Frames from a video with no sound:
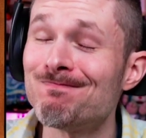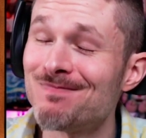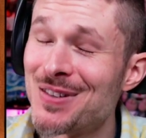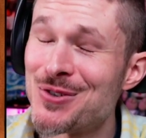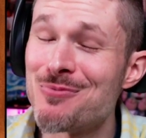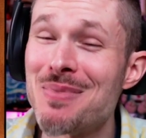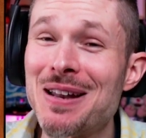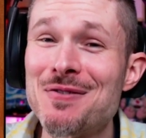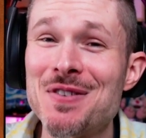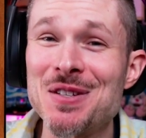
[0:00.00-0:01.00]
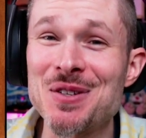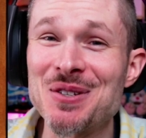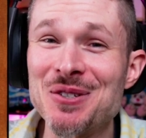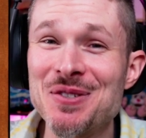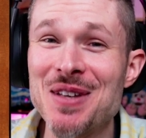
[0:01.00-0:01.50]
and your
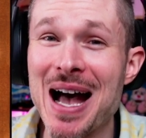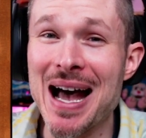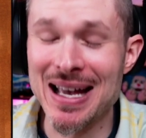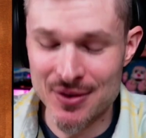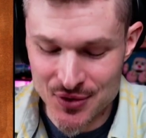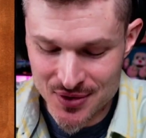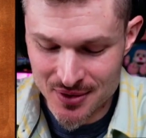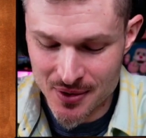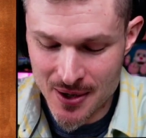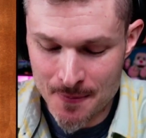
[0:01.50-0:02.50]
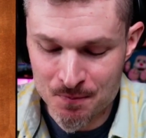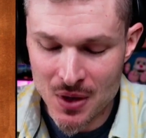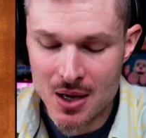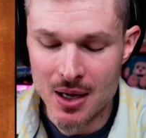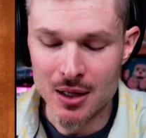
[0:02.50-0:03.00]
metaphysical sides, all right?
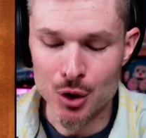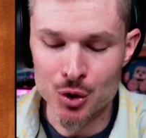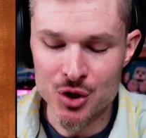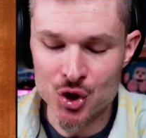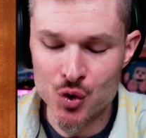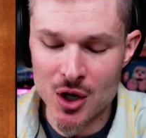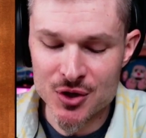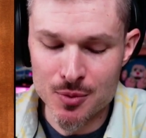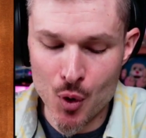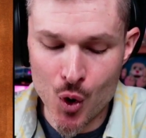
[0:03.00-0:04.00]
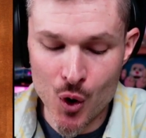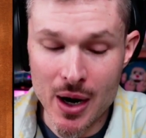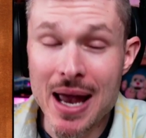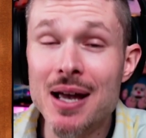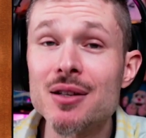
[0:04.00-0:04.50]
And learn to trust more
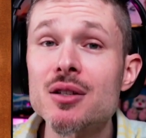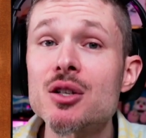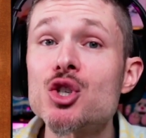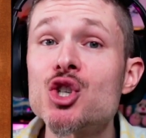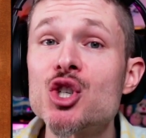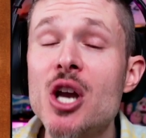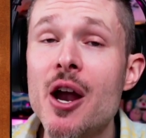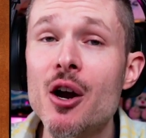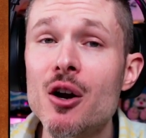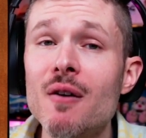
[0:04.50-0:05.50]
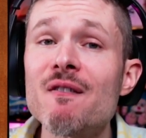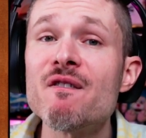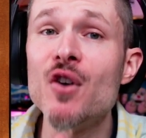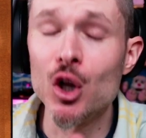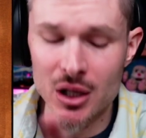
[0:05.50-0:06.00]
and share
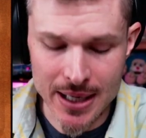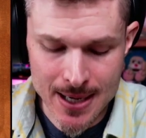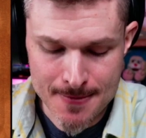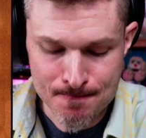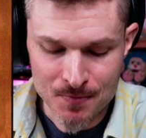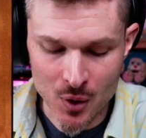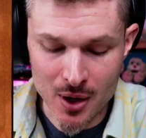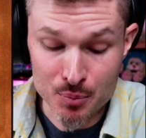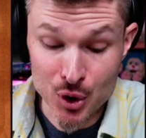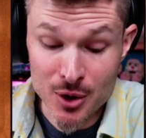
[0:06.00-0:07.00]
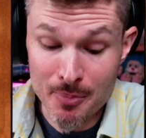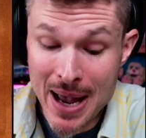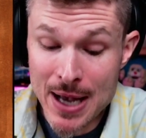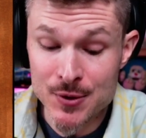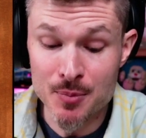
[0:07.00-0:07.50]
fully, all right? Put the
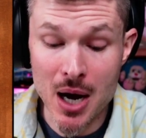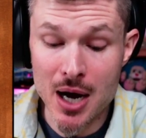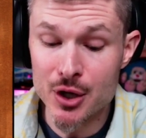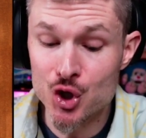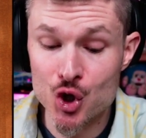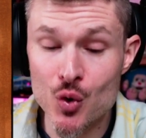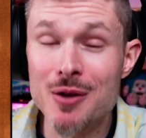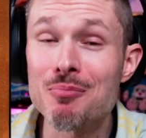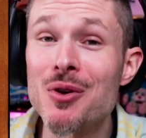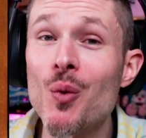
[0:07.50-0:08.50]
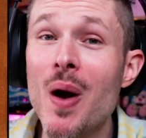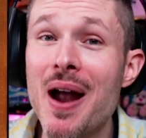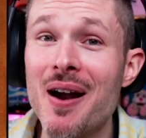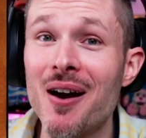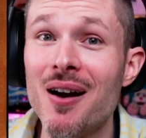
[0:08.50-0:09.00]
past behind you and
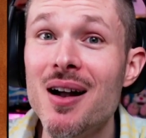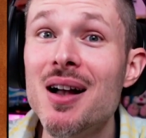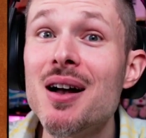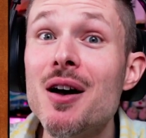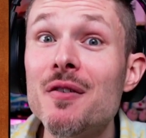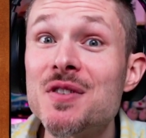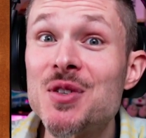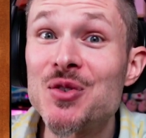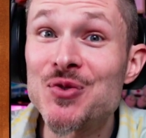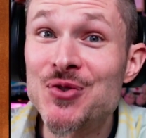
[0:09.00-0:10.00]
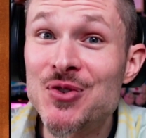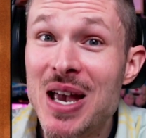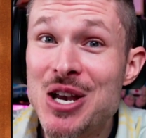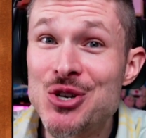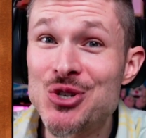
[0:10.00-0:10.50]
beware of
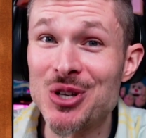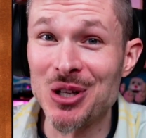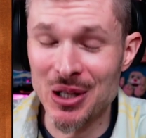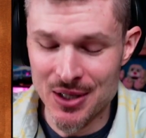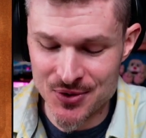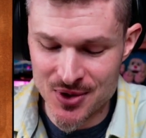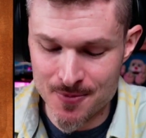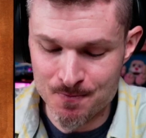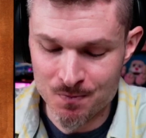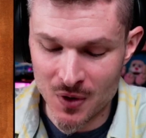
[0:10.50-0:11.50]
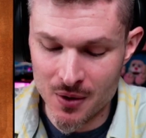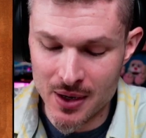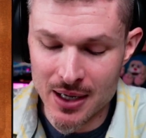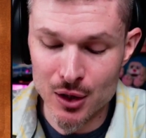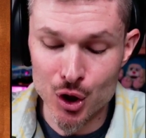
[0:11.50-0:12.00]
sensationalism, all
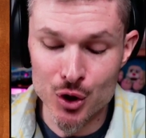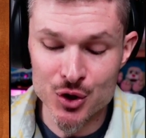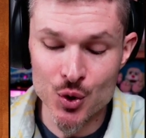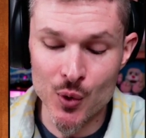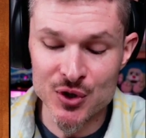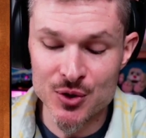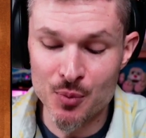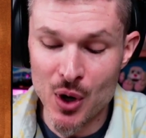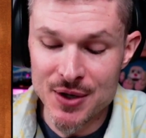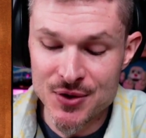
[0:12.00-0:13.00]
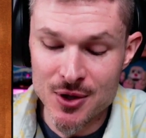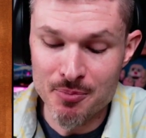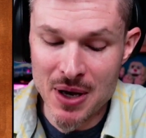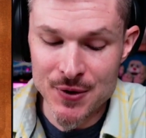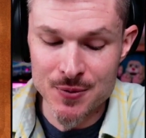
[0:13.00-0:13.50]
right? Learn to express the
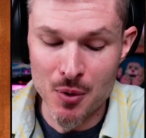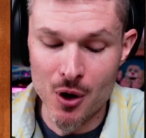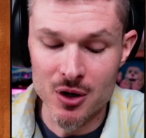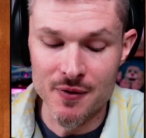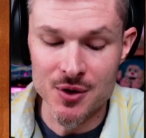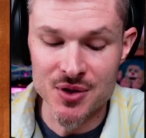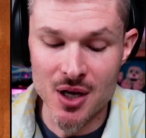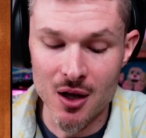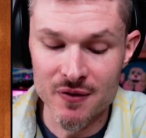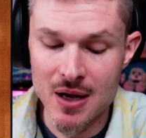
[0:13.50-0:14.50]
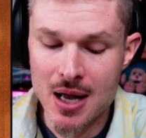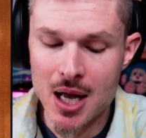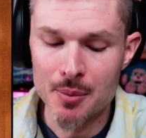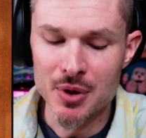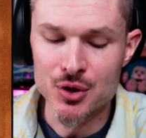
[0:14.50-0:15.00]
best part of yourself,
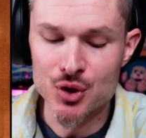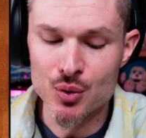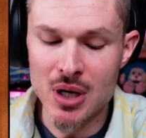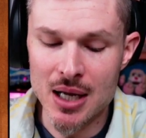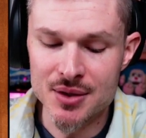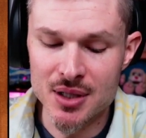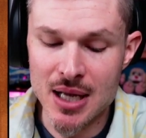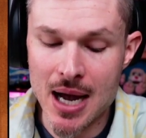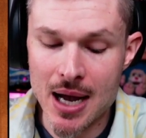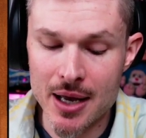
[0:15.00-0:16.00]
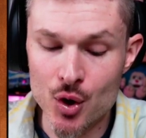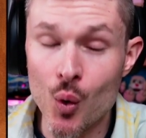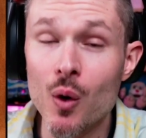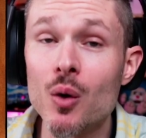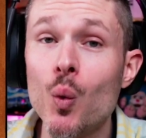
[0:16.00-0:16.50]
but do not deny
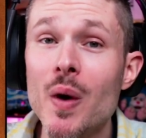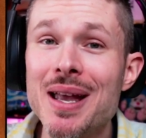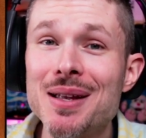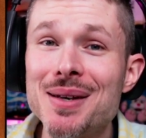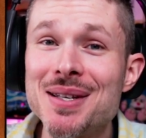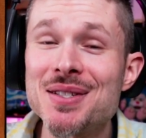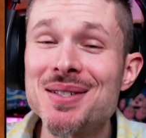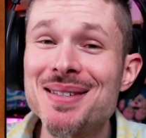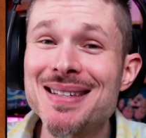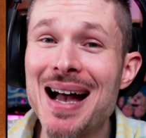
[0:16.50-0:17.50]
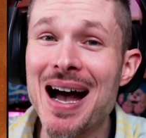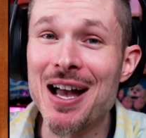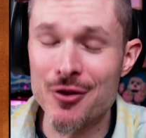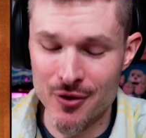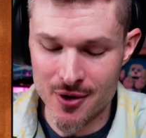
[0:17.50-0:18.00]
your weaknesses
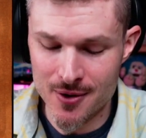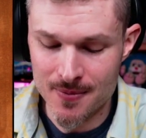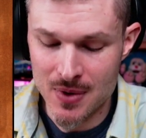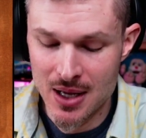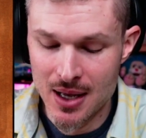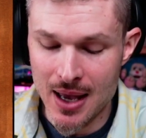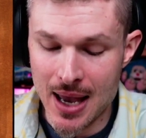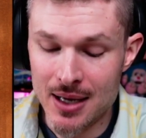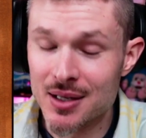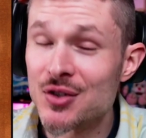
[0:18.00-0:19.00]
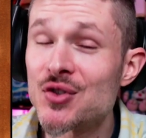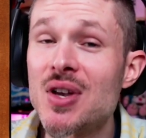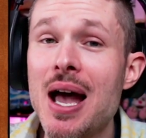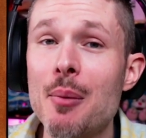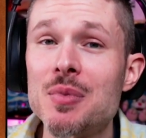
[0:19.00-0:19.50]
either, and
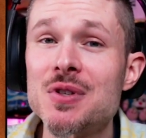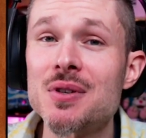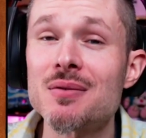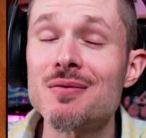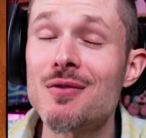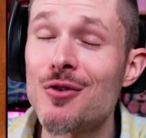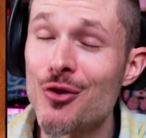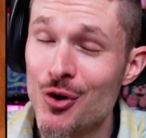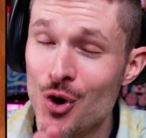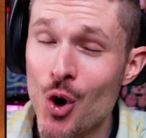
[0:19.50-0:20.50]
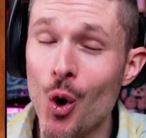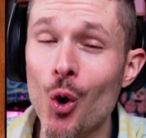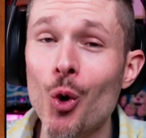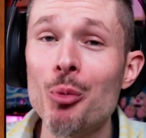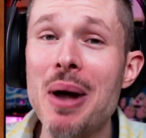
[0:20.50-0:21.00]
accept the
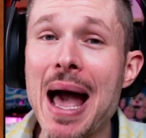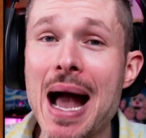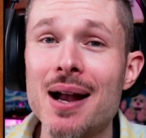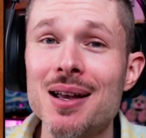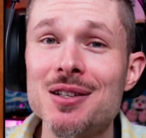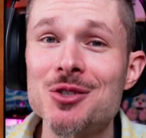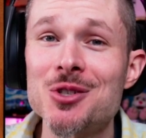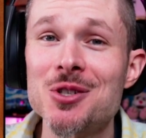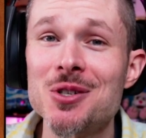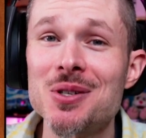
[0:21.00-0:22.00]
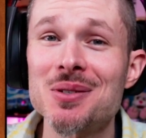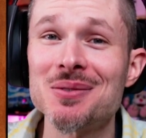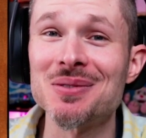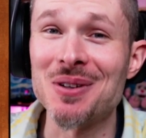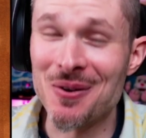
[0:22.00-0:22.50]
whole package.
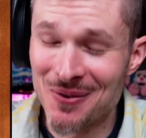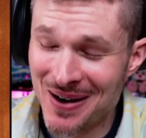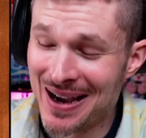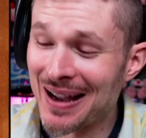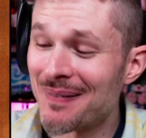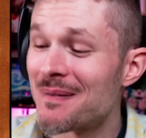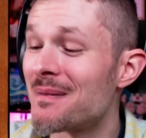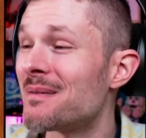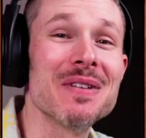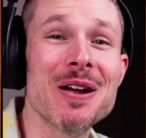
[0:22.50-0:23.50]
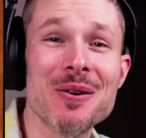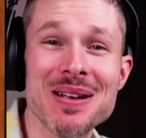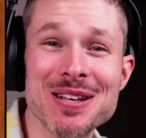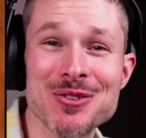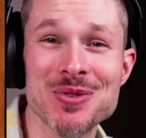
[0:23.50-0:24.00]
All right, very
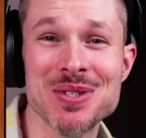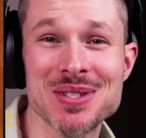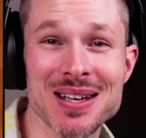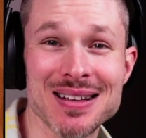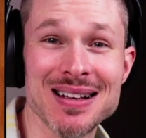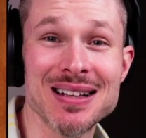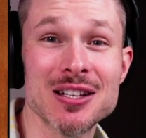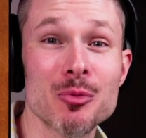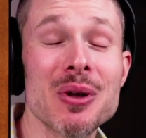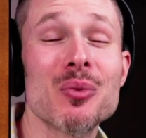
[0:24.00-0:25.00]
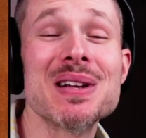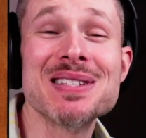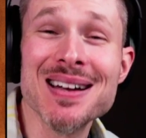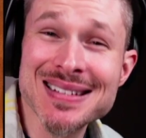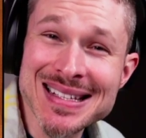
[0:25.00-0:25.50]
interesting. Uh, a little bit
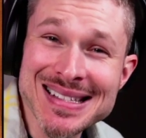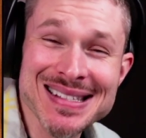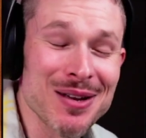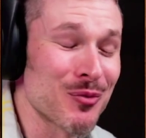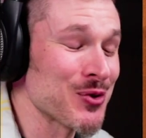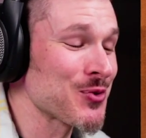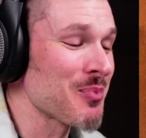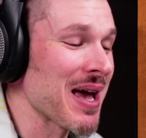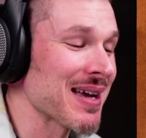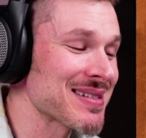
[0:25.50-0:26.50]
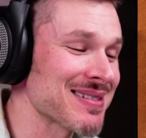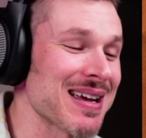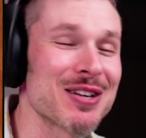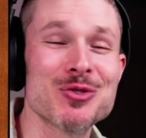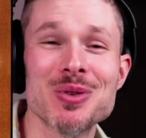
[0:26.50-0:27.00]
redundant in some respects. They're
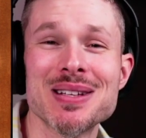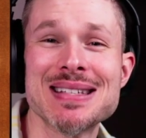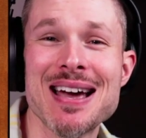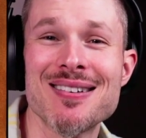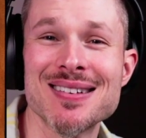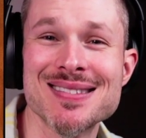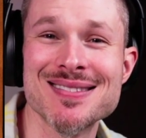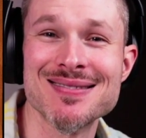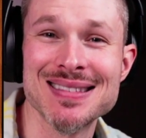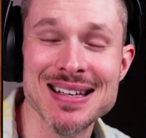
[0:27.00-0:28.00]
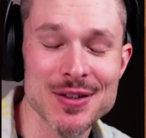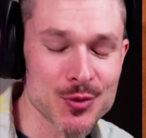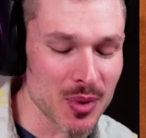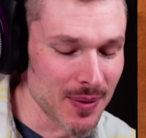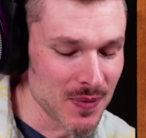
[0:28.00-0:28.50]
kind of drilling down on certain things,
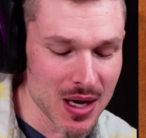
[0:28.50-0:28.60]
but